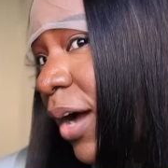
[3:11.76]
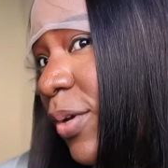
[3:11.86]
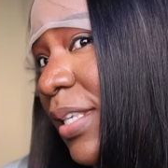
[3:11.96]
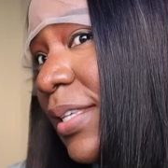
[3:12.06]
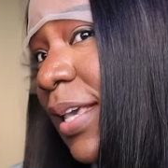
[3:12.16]
how
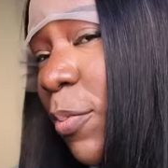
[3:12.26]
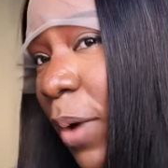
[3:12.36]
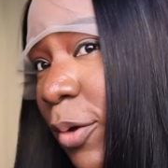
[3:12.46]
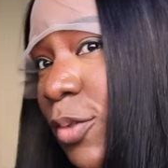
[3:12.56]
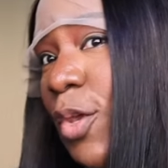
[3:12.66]
it came
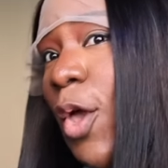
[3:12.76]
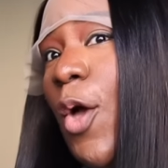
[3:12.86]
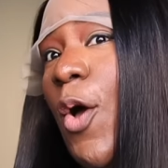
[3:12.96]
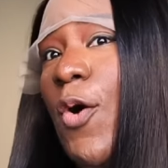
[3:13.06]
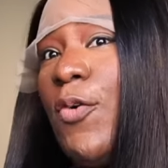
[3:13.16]
out
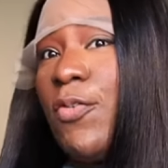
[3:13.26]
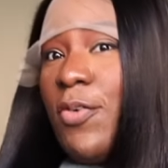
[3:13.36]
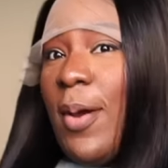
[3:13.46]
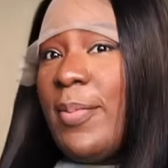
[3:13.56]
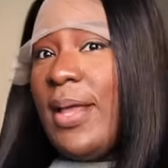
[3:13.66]

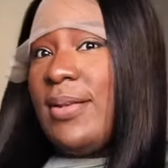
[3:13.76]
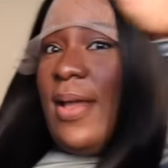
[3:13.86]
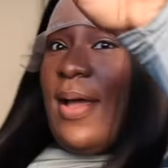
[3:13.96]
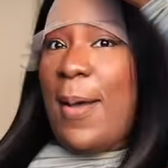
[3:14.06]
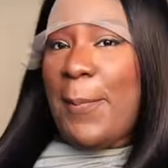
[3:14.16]
from
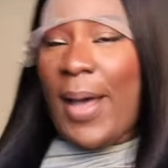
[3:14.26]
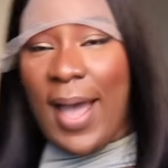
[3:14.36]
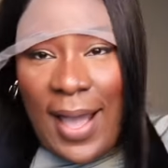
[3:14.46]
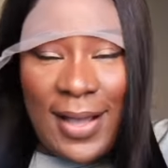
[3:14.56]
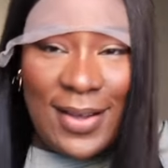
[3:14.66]
the
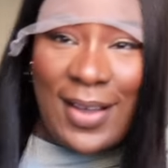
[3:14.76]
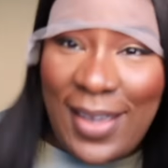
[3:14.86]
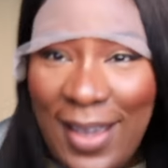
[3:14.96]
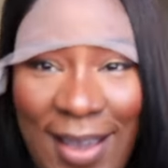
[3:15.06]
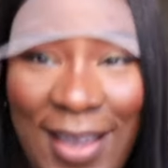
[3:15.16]
pack,
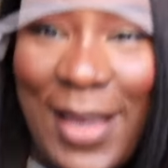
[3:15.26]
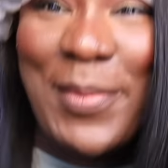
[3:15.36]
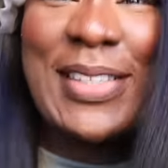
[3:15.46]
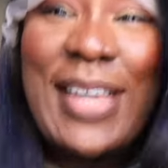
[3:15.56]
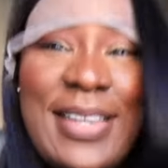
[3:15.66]
okay? I'm
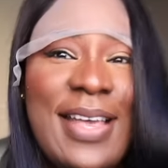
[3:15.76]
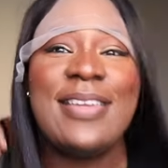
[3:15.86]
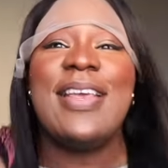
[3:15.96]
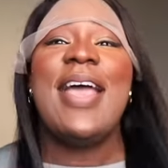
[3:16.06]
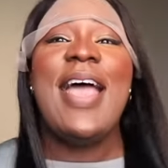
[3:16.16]
excited.